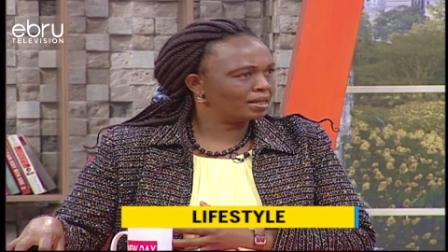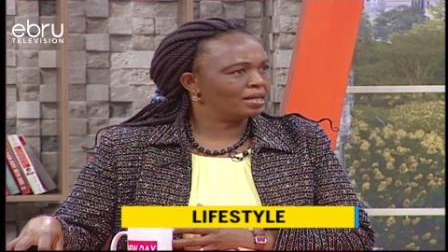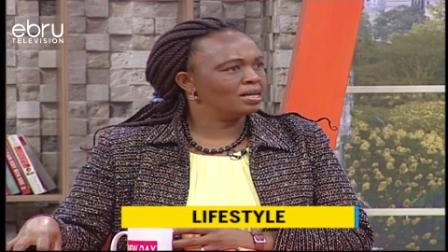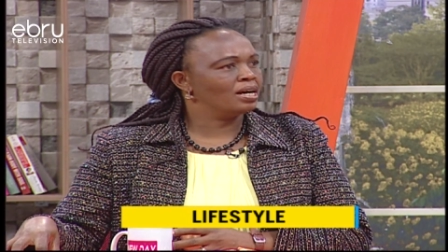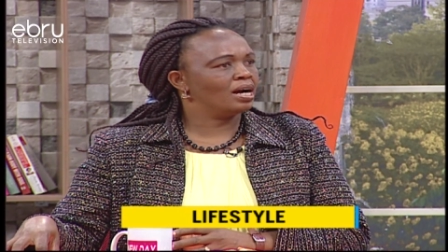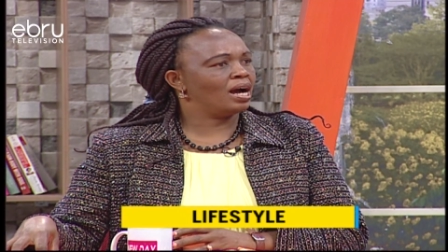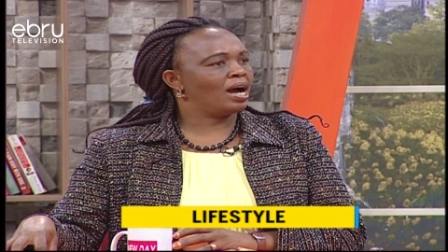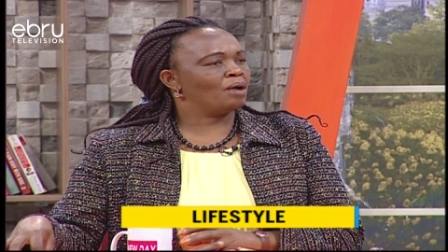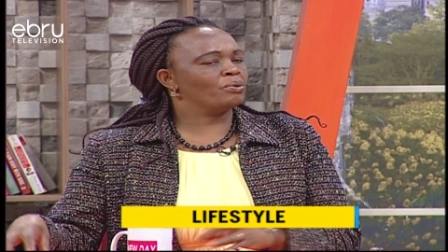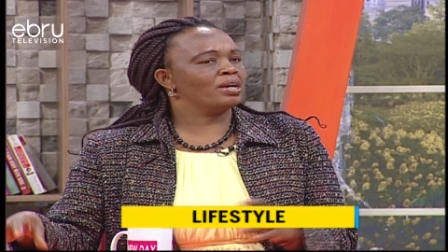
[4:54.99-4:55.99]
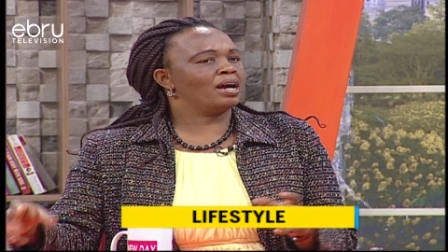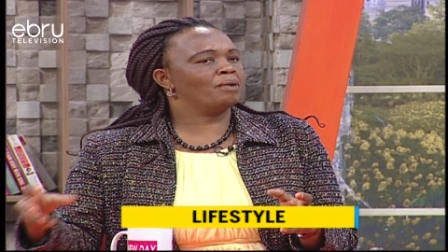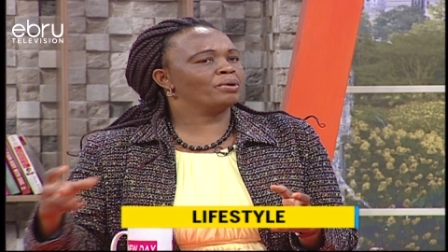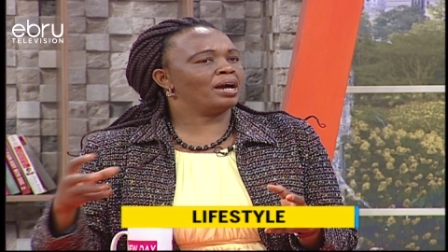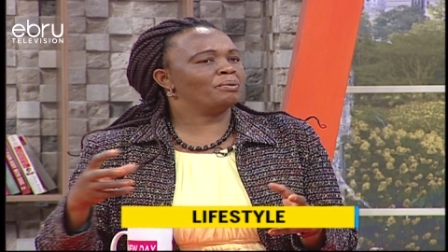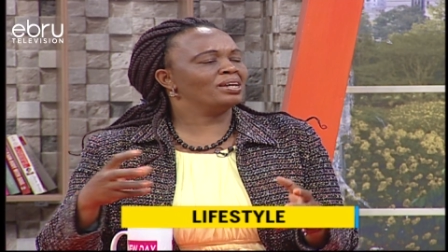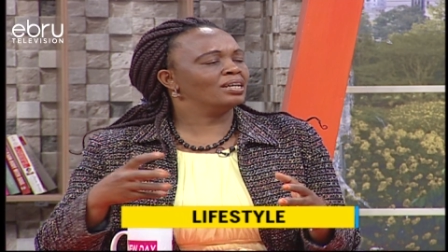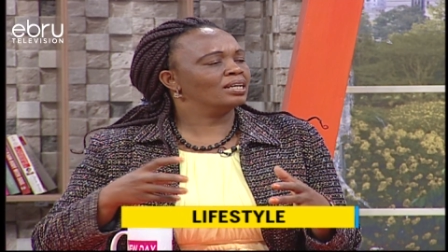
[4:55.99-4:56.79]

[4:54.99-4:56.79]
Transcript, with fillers: But uh, are we are we are we